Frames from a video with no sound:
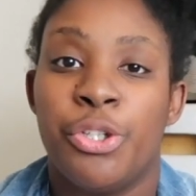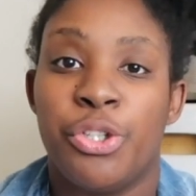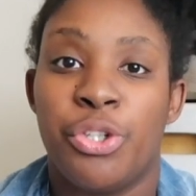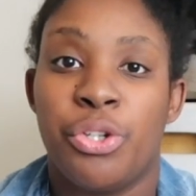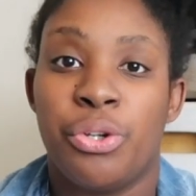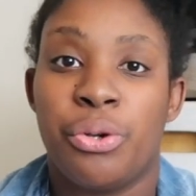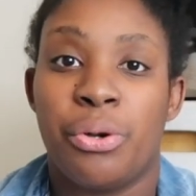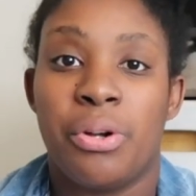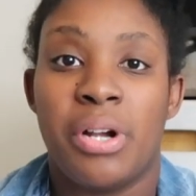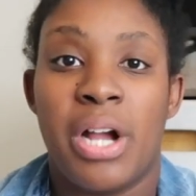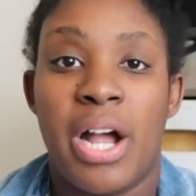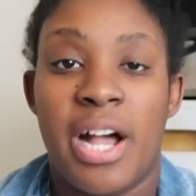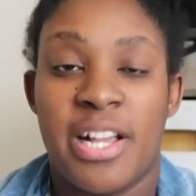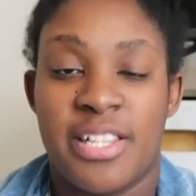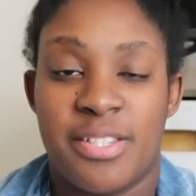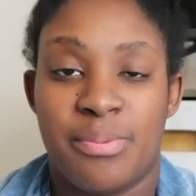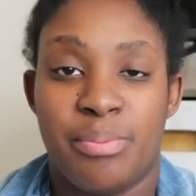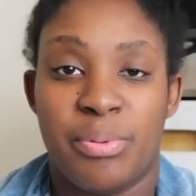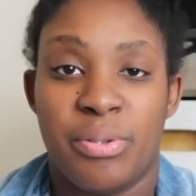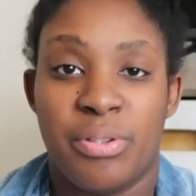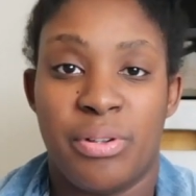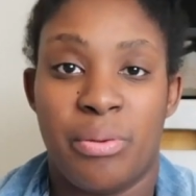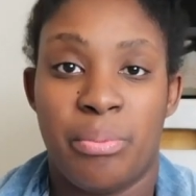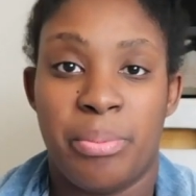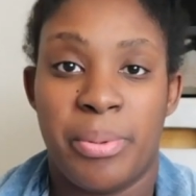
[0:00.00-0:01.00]
your
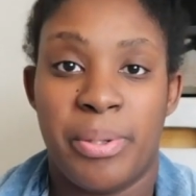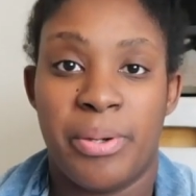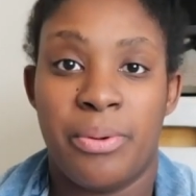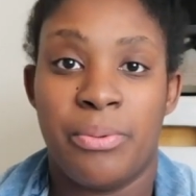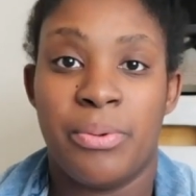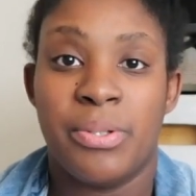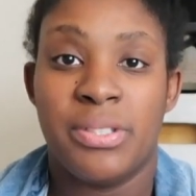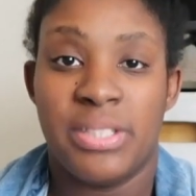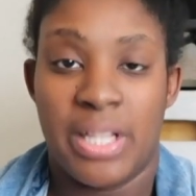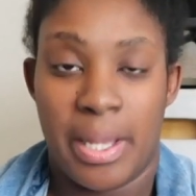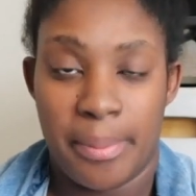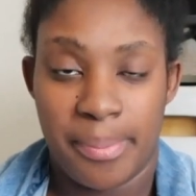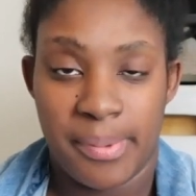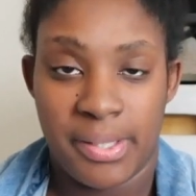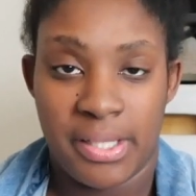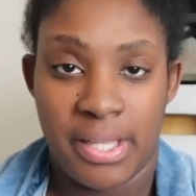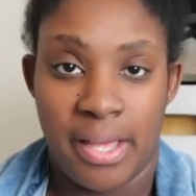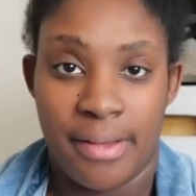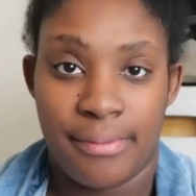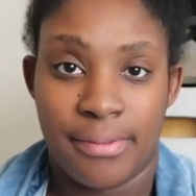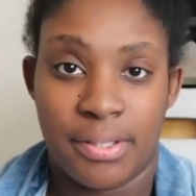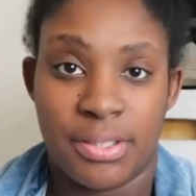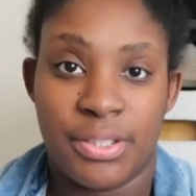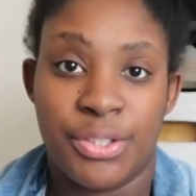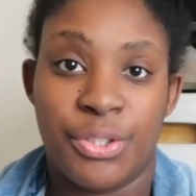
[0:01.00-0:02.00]
hospital bill will not be
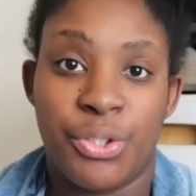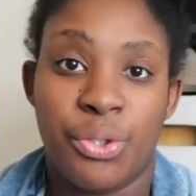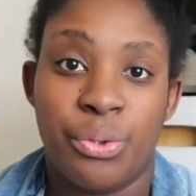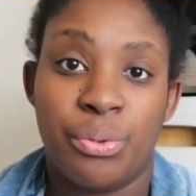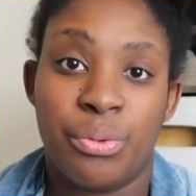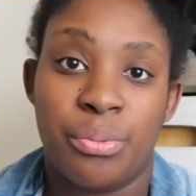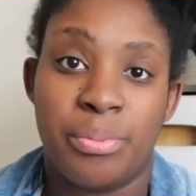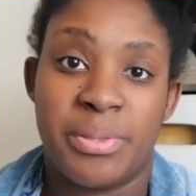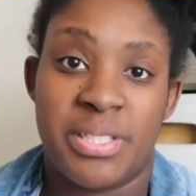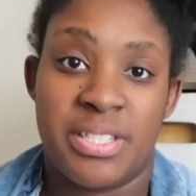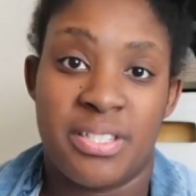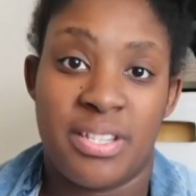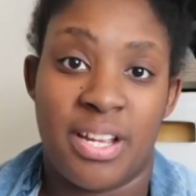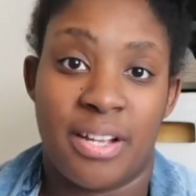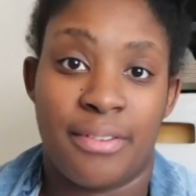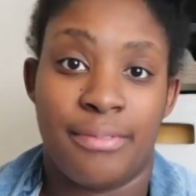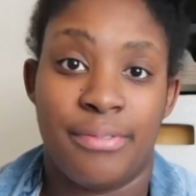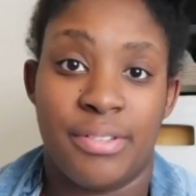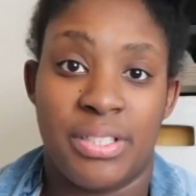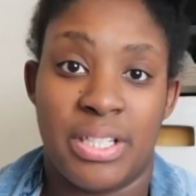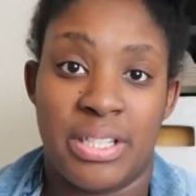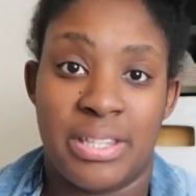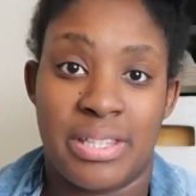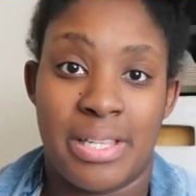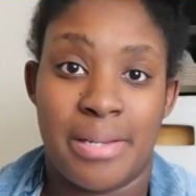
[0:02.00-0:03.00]
covered and you will be stuck
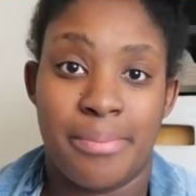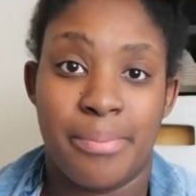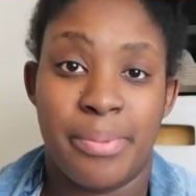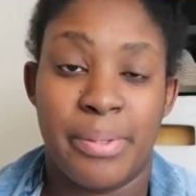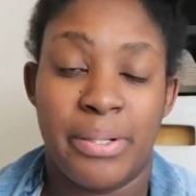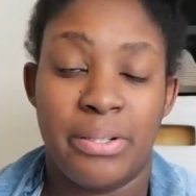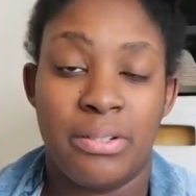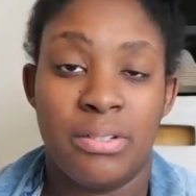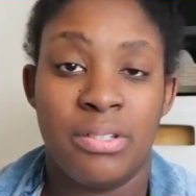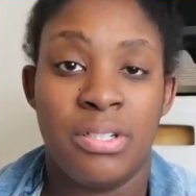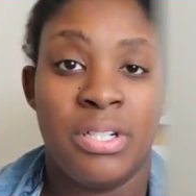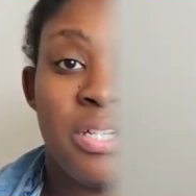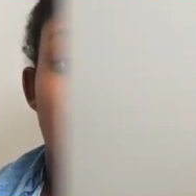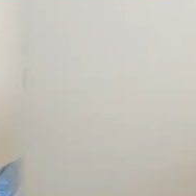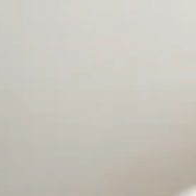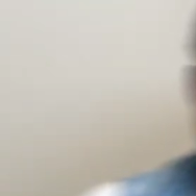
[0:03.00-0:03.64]
footing that bill.